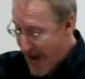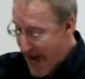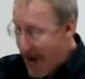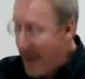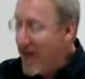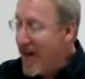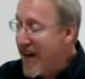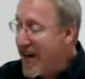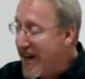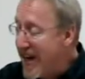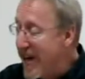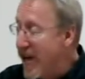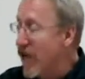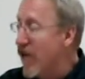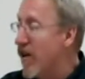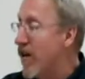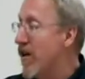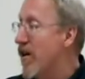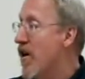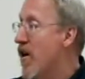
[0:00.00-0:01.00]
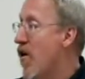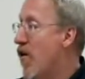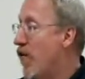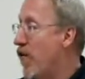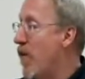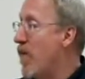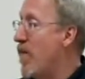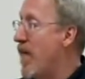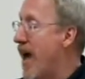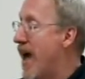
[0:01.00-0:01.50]
And they hear it
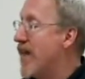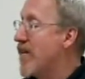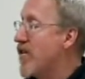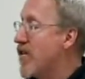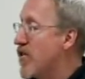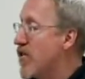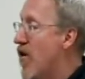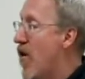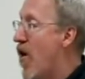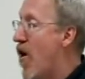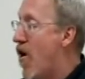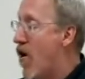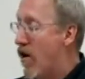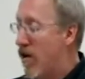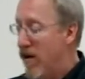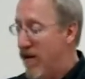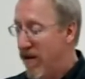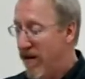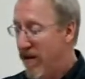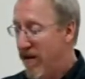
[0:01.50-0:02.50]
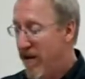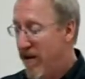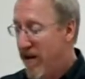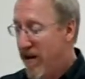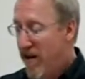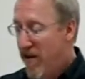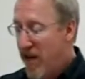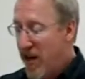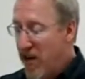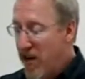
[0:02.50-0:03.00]
from that song
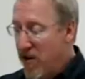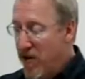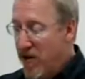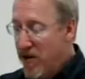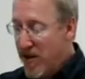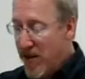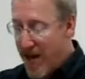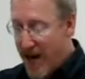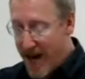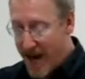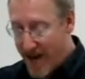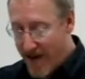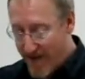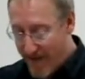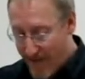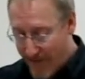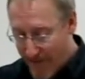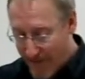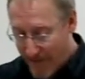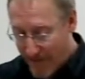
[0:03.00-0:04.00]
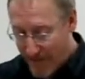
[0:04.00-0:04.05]
that you sing.